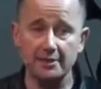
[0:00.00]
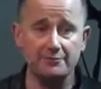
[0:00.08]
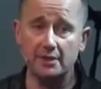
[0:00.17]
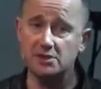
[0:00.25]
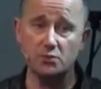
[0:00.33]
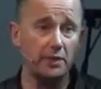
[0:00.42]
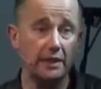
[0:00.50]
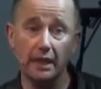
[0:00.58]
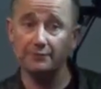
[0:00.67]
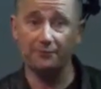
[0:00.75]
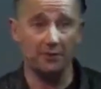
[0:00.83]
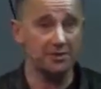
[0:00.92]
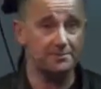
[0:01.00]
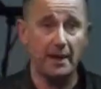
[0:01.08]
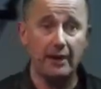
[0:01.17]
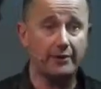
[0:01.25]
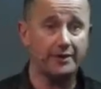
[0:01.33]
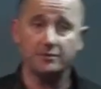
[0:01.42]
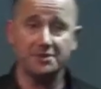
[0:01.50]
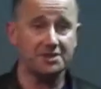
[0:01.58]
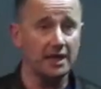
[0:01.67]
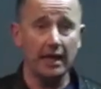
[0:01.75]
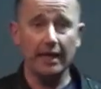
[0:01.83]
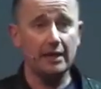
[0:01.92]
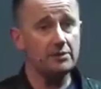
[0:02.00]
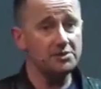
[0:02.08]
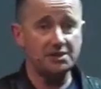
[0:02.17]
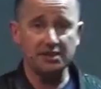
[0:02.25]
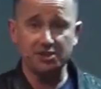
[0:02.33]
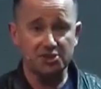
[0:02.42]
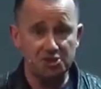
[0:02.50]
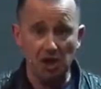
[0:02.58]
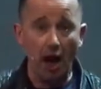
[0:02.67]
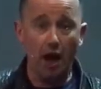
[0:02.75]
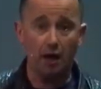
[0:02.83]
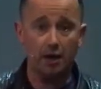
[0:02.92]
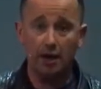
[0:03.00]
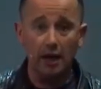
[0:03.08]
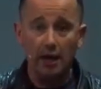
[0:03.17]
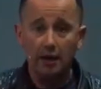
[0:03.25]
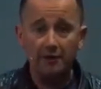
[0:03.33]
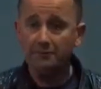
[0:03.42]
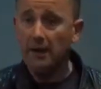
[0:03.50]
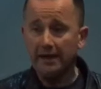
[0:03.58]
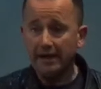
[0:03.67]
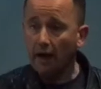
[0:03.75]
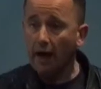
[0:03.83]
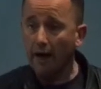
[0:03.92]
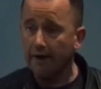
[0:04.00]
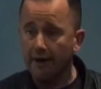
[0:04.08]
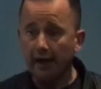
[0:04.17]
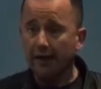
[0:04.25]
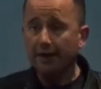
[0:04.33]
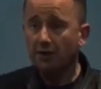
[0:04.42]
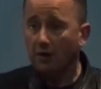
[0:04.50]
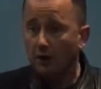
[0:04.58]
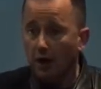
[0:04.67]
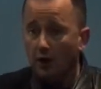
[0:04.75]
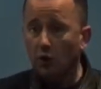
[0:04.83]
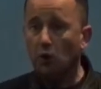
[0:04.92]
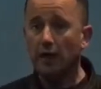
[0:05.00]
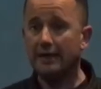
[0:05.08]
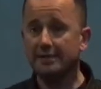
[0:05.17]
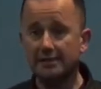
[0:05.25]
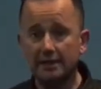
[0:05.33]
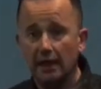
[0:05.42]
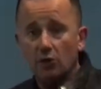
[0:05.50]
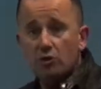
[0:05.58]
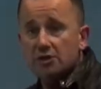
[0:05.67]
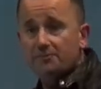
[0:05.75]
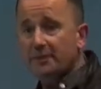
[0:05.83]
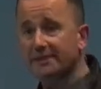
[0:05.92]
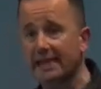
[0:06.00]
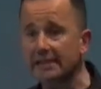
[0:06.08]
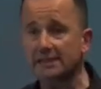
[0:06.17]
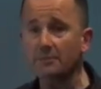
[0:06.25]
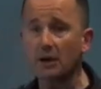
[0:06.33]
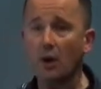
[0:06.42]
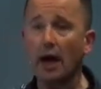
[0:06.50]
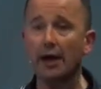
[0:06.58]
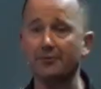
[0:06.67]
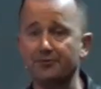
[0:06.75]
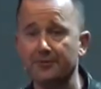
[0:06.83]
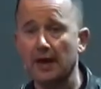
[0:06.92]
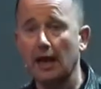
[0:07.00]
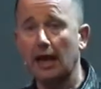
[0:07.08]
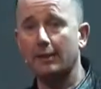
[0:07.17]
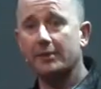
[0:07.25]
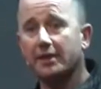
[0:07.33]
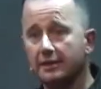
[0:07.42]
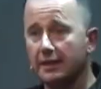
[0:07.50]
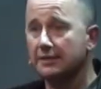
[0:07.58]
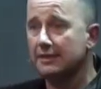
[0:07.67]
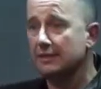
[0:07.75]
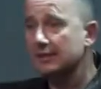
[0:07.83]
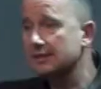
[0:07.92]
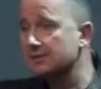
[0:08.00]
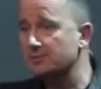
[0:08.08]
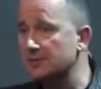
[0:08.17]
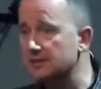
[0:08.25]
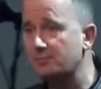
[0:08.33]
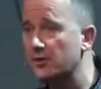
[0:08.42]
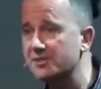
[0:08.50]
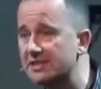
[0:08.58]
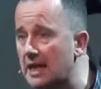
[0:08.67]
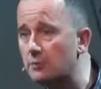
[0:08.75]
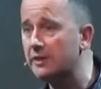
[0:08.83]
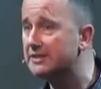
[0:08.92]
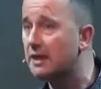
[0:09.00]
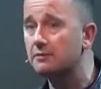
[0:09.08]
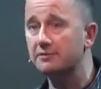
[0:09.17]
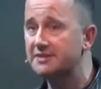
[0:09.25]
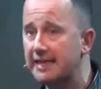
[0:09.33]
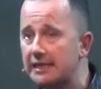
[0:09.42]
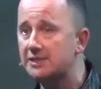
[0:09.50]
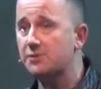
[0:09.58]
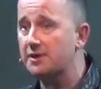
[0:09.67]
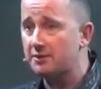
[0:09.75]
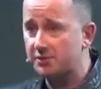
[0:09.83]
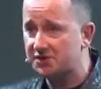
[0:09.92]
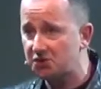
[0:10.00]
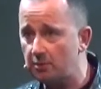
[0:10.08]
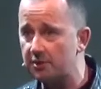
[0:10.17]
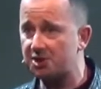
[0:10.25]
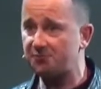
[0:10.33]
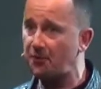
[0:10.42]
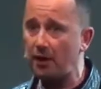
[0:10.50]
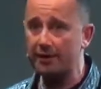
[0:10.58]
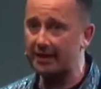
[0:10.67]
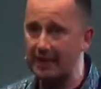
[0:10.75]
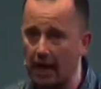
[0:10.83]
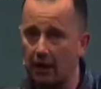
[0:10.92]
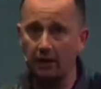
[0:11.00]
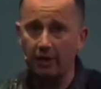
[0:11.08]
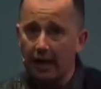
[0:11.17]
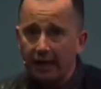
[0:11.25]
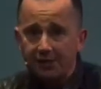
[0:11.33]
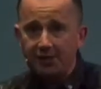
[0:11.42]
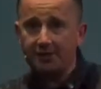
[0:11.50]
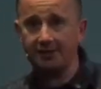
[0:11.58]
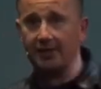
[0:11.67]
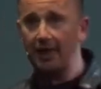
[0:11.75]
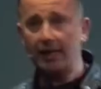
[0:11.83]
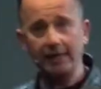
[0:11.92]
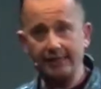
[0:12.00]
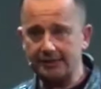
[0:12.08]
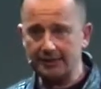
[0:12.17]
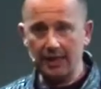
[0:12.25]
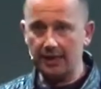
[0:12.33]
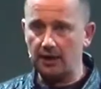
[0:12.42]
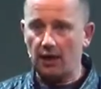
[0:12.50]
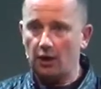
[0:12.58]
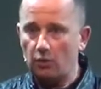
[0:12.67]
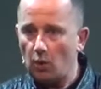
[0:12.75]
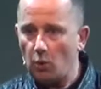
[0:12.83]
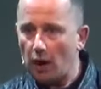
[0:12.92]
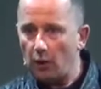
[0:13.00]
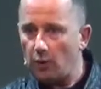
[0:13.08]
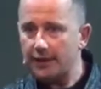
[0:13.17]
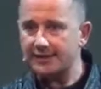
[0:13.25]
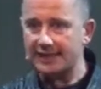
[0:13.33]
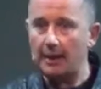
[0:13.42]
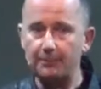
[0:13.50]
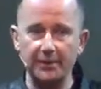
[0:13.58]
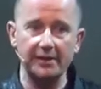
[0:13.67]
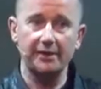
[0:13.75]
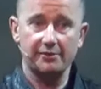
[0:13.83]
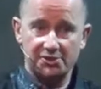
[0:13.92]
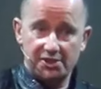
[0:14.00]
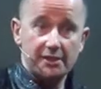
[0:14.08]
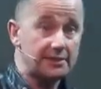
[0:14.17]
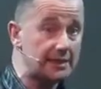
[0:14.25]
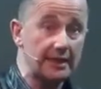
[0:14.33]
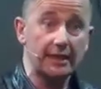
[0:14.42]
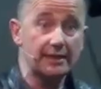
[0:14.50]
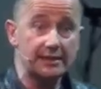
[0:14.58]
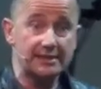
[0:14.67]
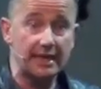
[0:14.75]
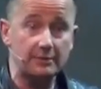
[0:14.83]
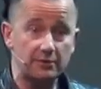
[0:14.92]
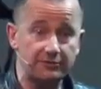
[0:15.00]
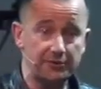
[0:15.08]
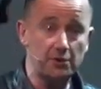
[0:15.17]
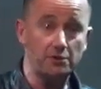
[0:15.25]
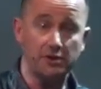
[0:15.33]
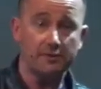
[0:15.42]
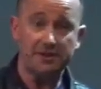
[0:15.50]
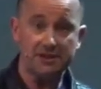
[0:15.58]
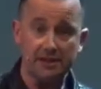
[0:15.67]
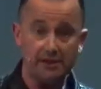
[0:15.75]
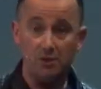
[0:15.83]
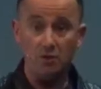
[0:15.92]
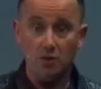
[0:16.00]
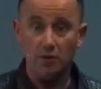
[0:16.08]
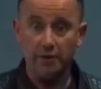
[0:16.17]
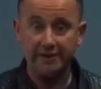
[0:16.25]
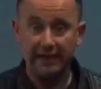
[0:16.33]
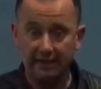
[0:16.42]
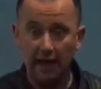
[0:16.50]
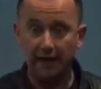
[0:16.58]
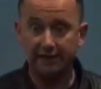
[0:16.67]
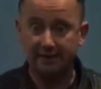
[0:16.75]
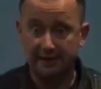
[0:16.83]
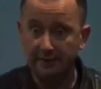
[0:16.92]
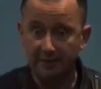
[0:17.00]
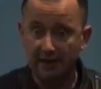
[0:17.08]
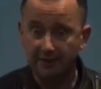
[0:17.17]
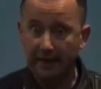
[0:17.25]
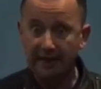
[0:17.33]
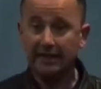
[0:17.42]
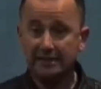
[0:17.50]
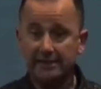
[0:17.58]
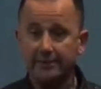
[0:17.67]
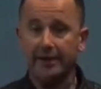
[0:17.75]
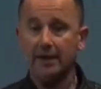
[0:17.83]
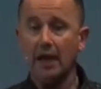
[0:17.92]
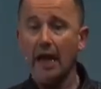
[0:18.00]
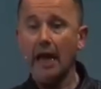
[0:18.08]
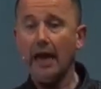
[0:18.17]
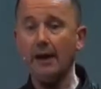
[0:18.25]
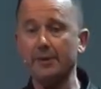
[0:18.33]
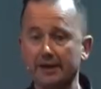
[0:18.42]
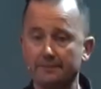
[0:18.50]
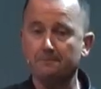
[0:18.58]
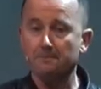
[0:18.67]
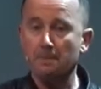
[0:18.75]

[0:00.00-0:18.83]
of us, when we got first married, it was, it was this shock of, God, you know, who has, who has possessed my wife? I mean, the, the, this, this person I went out on dates with and it was so much fun. And now she's, it's like, what, what is happening here? And she's thinking the same of you. You mean, you say, who, who is that guy sleeping in the bed next to me? I mean,